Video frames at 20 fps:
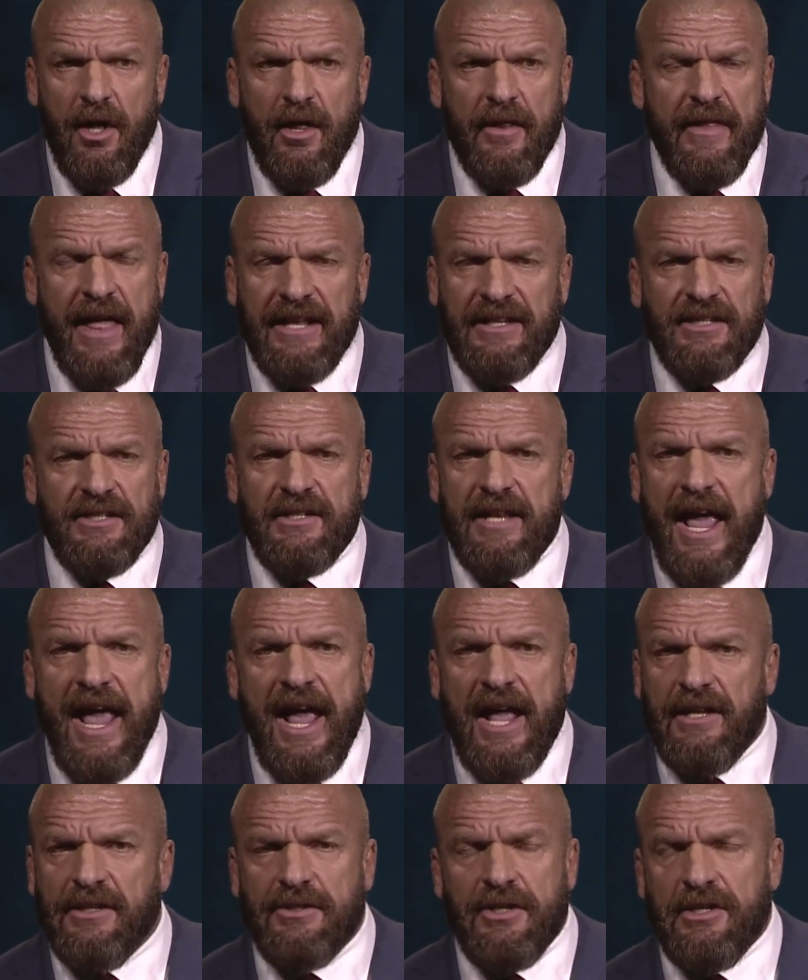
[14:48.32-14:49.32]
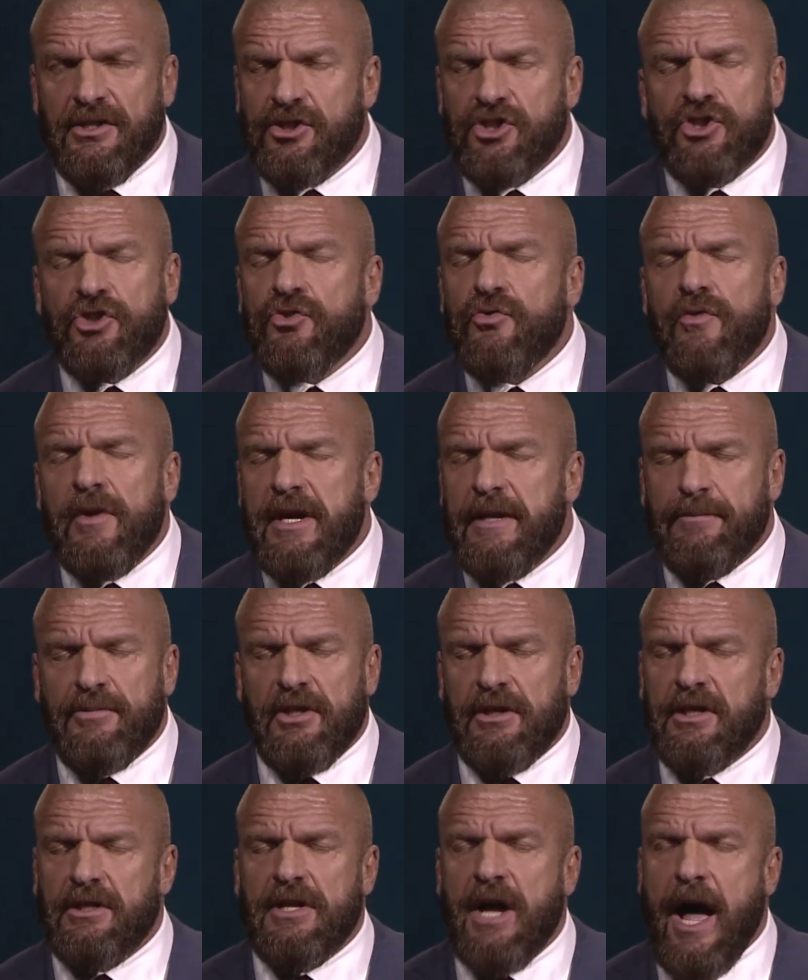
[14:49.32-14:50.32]
that stands and screams
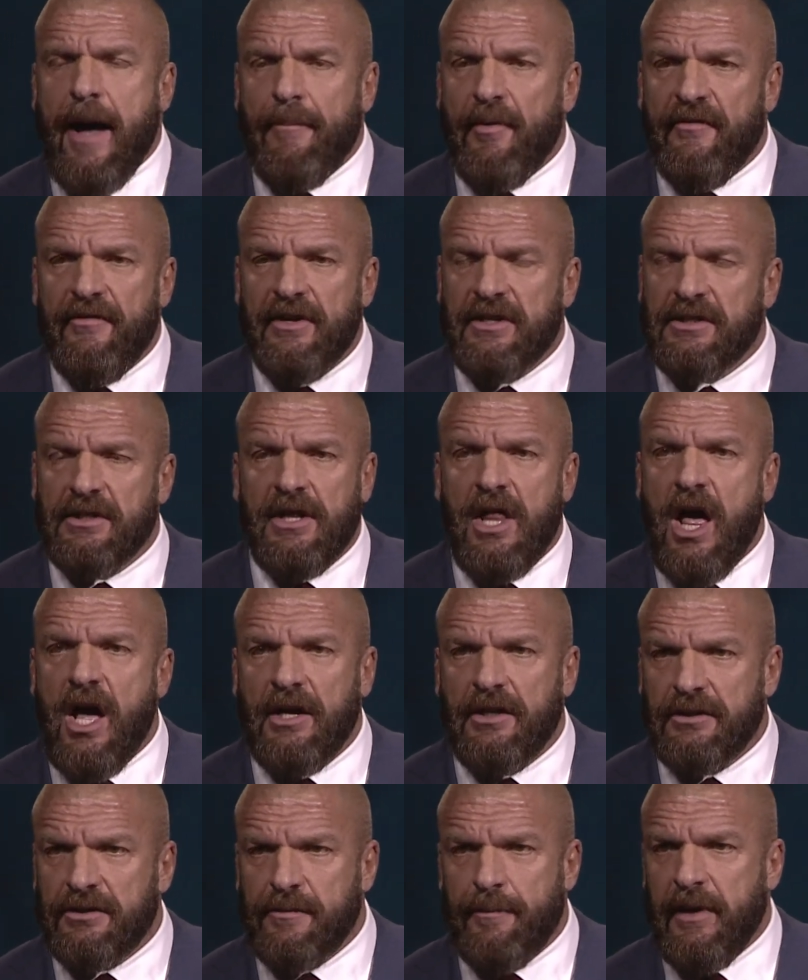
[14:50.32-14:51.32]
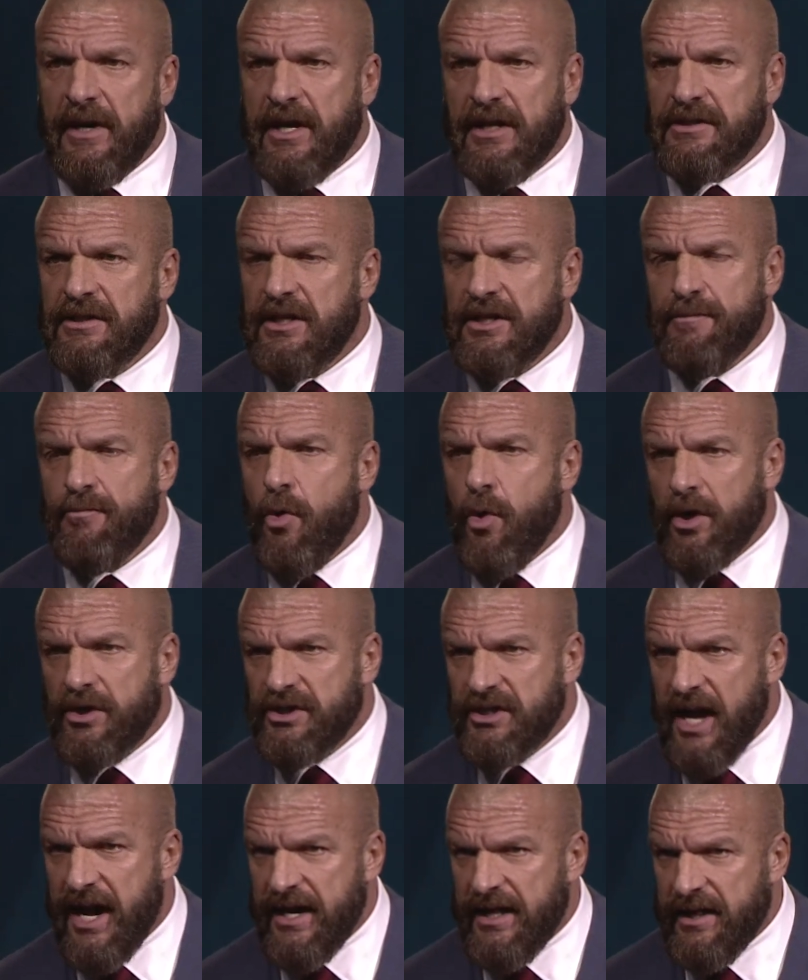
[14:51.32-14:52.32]
at the top of his lungs because he is more
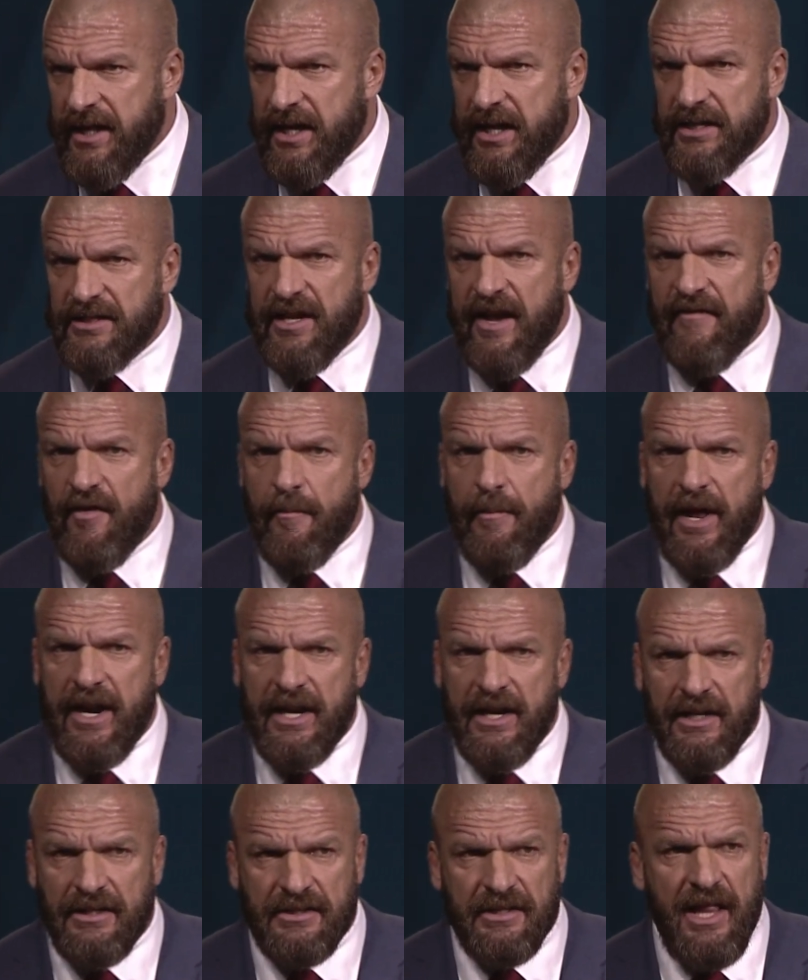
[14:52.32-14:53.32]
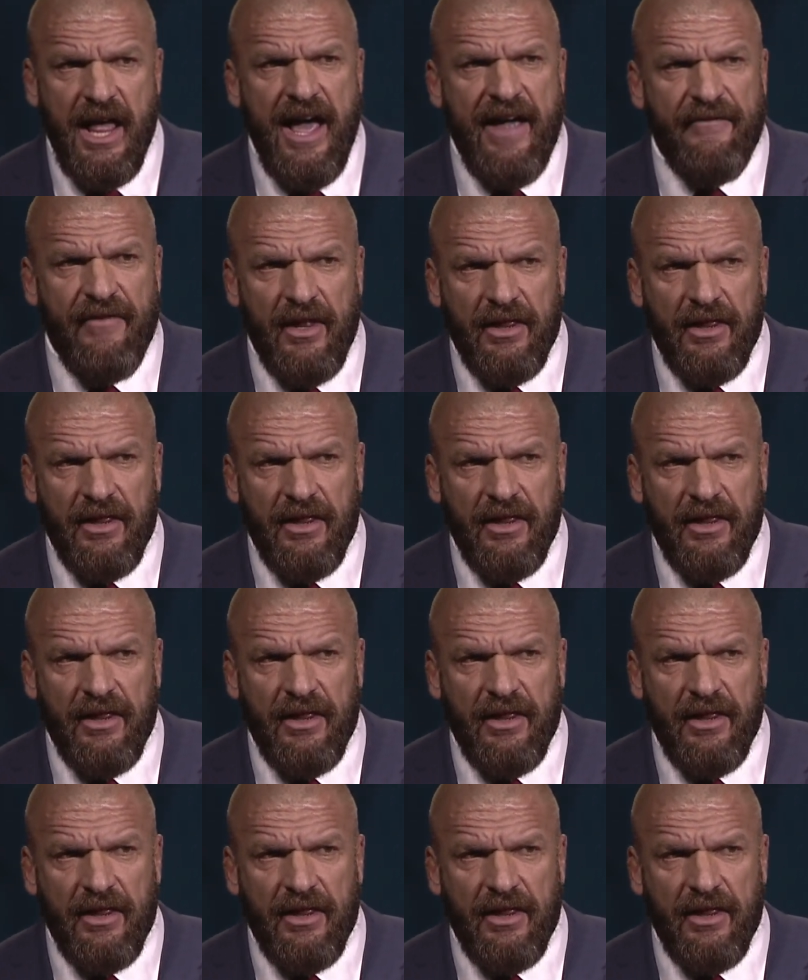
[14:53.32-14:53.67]
excited than he has ever been in his life.